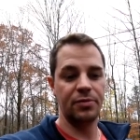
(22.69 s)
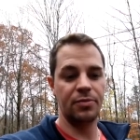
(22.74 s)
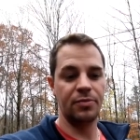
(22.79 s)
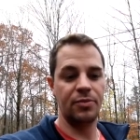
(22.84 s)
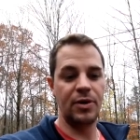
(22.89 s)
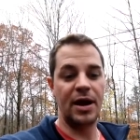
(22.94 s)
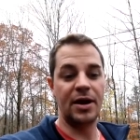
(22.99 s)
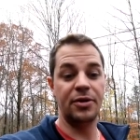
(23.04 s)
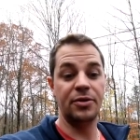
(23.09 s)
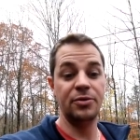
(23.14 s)

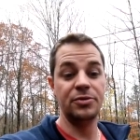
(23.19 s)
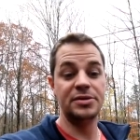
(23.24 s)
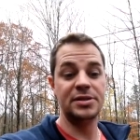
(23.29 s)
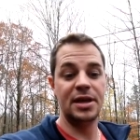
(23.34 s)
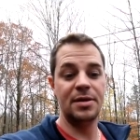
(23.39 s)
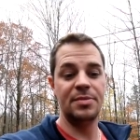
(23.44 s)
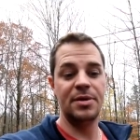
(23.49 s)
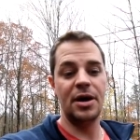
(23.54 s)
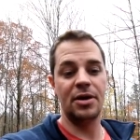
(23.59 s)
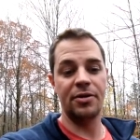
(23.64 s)
Rago
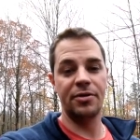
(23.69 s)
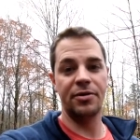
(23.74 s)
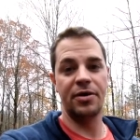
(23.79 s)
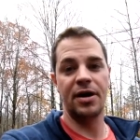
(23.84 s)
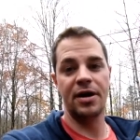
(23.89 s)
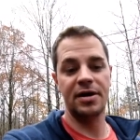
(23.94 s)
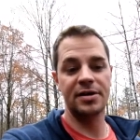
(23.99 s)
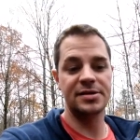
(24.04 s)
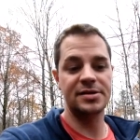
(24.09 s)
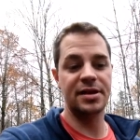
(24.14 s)
sent me out a,
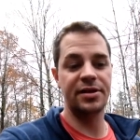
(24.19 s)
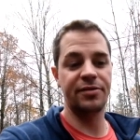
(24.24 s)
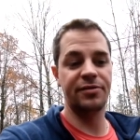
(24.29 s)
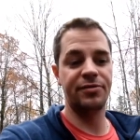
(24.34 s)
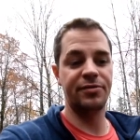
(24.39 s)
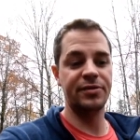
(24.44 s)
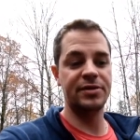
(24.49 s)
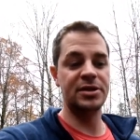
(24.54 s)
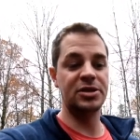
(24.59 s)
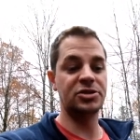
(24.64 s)
a set of
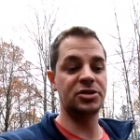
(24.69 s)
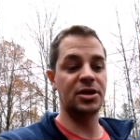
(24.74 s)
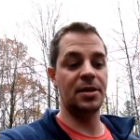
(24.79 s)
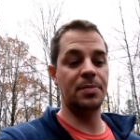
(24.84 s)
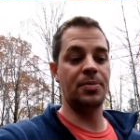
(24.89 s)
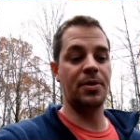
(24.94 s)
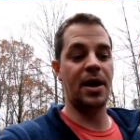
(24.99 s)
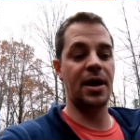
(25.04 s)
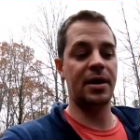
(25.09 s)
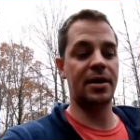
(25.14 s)
light
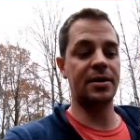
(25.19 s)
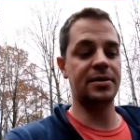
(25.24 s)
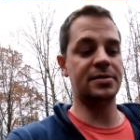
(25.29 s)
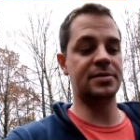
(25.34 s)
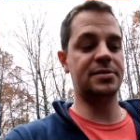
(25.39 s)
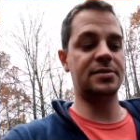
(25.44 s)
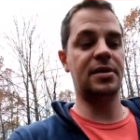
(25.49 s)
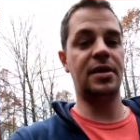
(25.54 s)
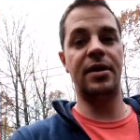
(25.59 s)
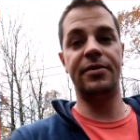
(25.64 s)

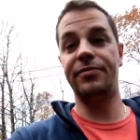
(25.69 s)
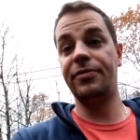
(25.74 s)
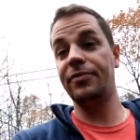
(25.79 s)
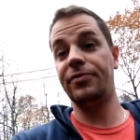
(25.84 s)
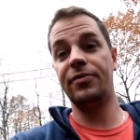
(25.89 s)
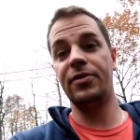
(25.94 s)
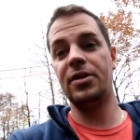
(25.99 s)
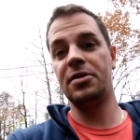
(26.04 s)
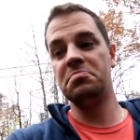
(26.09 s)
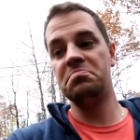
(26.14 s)
brackets uh, for
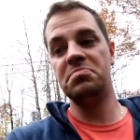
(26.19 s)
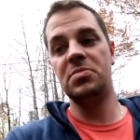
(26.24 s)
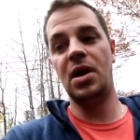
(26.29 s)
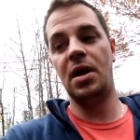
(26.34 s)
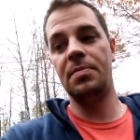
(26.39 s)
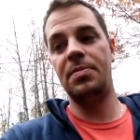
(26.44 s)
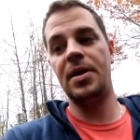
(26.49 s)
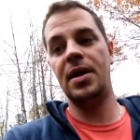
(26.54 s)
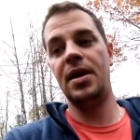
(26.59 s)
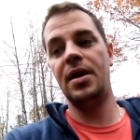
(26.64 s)
free,
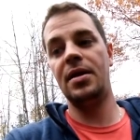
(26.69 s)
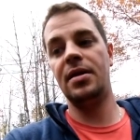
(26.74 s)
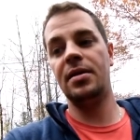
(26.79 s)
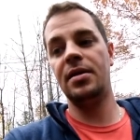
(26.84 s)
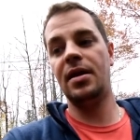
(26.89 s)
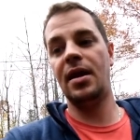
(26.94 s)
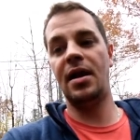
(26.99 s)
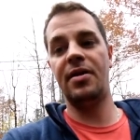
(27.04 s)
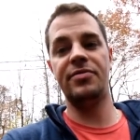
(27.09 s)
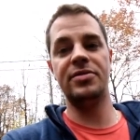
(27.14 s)
not paid,
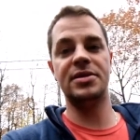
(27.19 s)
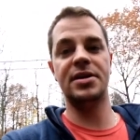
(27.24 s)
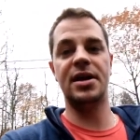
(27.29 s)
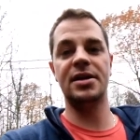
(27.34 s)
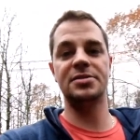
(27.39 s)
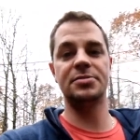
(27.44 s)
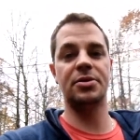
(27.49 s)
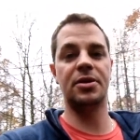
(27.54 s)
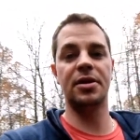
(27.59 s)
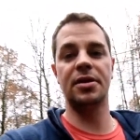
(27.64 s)

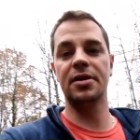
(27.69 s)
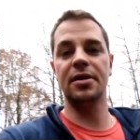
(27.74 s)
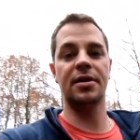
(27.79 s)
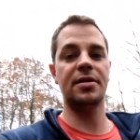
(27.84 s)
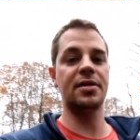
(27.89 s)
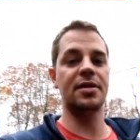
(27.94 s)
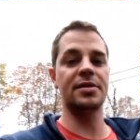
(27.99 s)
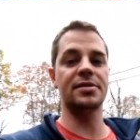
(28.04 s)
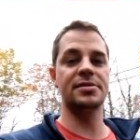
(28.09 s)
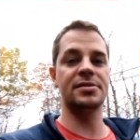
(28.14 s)
advertisement or anything like
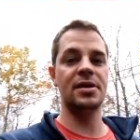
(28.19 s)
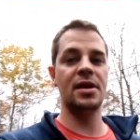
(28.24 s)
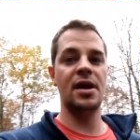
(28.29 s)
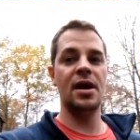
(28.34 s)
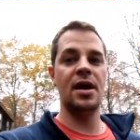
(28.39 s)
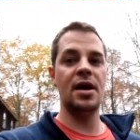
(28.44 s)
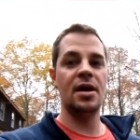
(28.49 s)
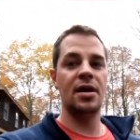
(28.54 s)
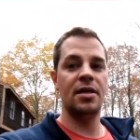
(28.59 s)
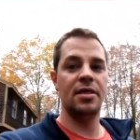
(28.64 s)
this.
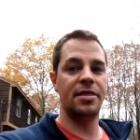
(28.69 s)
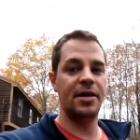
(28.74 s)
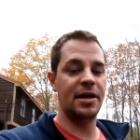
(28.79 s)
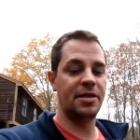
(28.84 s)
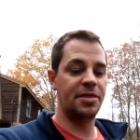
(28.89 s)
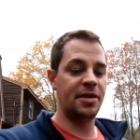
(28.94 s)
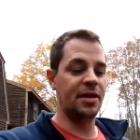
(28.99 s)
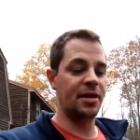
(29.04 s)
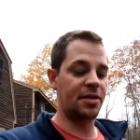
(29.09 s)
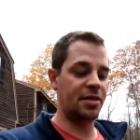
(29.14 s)
They
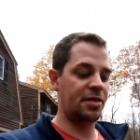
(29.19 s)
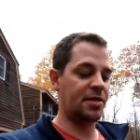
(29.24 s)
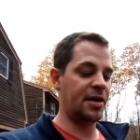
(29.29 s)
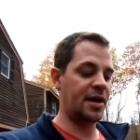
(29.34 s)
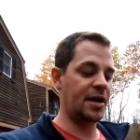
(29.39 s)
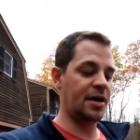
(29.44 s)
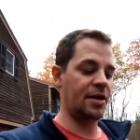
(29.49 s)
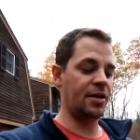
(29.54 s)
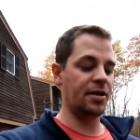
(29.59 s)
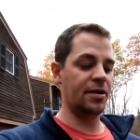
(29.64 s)
think
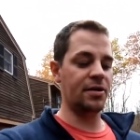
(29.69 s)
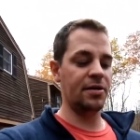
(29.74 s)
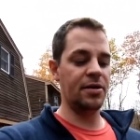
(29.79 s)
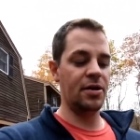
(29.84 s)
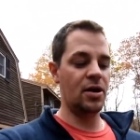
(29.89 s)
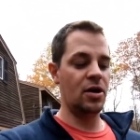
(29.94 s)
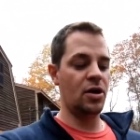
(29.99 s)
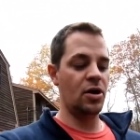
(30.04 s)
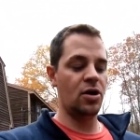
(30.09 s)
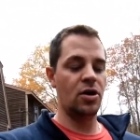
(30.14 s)
they're
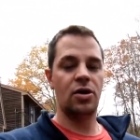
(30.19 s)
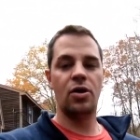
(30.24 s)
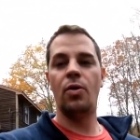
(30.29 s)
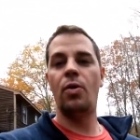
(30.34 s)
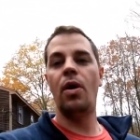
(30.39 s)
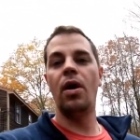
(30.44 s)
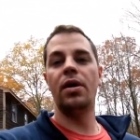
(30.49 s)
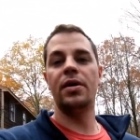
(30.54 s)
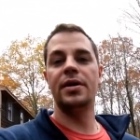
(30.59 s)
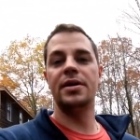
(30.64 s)

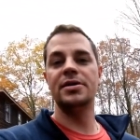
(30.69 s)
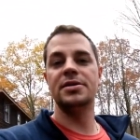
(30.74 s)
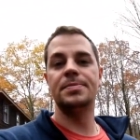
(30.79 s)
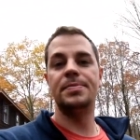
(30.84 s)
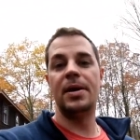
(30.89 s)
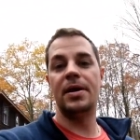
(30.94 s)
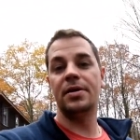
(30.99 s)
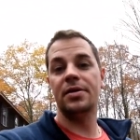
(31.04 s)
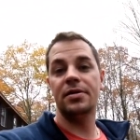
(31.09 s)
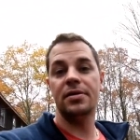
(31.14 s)
quality is
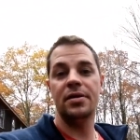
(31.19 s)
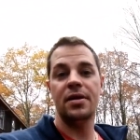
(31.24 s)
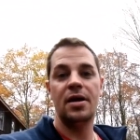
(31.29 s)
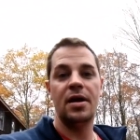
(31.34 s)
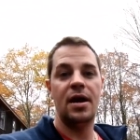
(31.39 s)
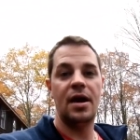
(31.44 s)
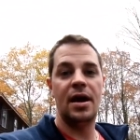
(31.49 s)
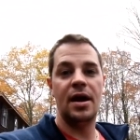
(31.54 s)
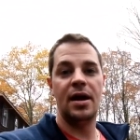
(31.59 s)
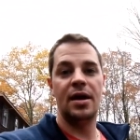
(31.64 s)
better
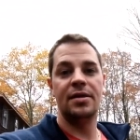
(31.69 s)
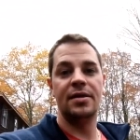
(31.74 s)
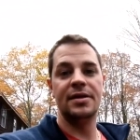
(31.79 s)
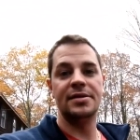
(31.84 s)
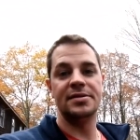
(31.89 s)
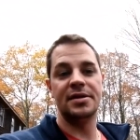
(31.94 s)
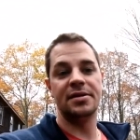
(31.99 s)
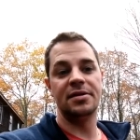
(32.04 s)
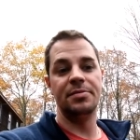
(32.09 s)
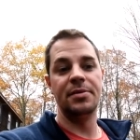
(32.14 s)
and they
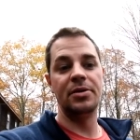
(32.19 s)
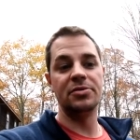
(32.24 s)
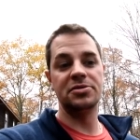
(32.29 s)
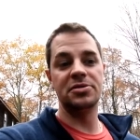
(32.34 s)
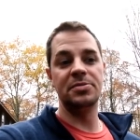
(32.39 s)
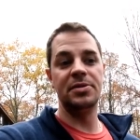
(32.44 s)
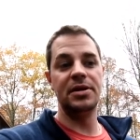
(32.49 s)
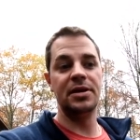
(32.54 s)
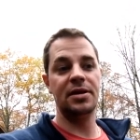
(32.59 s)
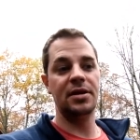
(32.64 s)
sent them out
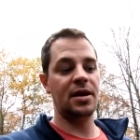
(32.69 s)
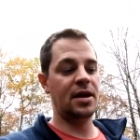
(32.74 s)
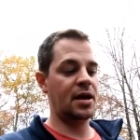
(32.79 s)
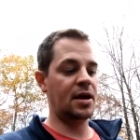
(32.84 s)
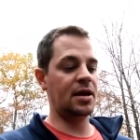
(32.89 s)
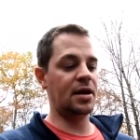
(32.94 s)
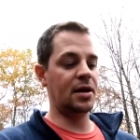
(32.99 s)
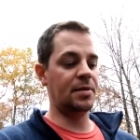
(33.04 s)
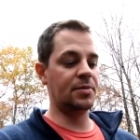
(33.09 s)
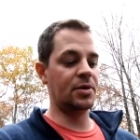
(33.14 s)
to me
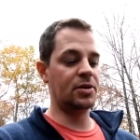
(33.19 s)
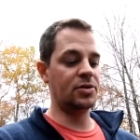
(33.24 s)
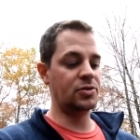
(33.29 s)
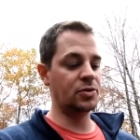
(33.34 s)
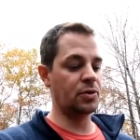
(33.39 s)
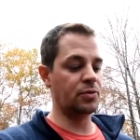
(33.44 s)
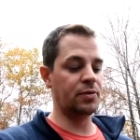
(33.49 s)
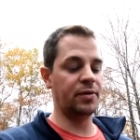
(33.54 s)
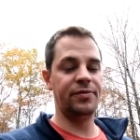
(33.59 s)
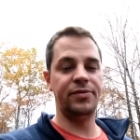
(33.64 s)
and I'm going to do
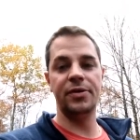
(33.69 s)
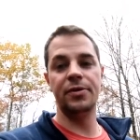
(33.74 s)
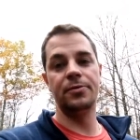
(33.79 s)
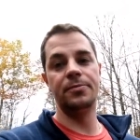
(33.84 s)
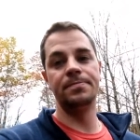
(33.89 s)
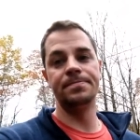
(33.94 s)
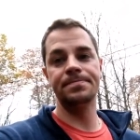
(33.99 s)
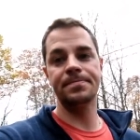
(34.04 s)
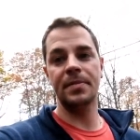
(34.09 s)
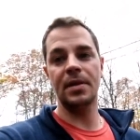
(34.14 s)
a review.
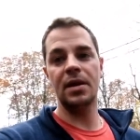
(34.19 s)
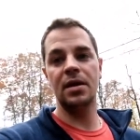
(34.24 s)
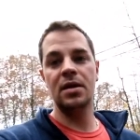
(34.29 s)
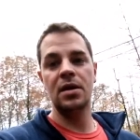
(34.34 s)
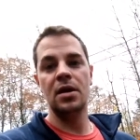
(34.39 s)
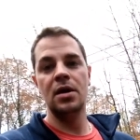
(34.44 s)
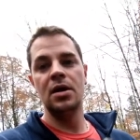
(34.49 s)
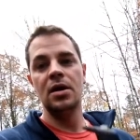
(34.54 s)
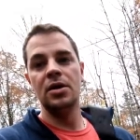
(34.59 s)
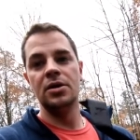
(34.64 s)

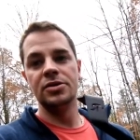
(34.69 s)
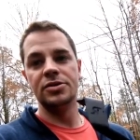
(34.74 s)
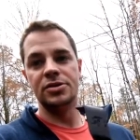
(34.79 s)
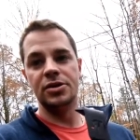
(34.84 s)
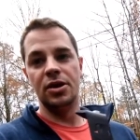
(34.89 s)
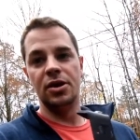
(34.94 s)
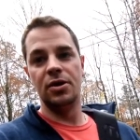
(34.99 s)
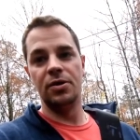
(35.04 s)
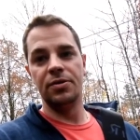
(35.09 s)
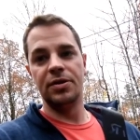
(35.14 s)

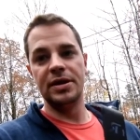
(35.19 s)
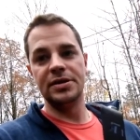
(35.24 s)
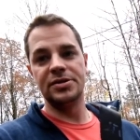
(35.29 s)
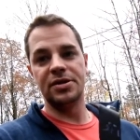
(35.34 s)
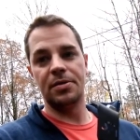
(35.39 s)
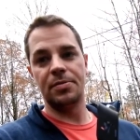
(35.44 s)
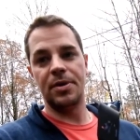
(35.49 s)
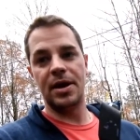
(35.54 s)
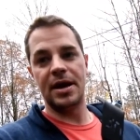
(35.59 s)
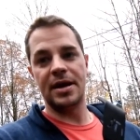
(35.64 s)
So these are
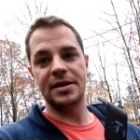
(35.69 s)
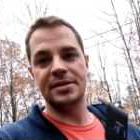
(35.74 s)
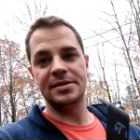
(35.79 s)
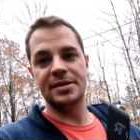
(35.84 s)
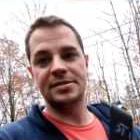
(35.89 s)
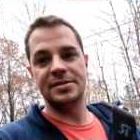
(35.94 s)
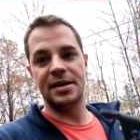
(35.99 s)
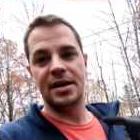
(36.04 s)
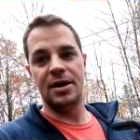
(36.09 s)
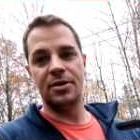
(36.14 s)
the brackets they
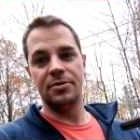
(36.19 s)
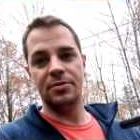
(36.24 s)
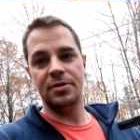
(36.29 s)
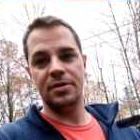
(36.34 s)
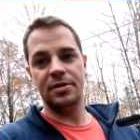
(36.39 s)
sent out.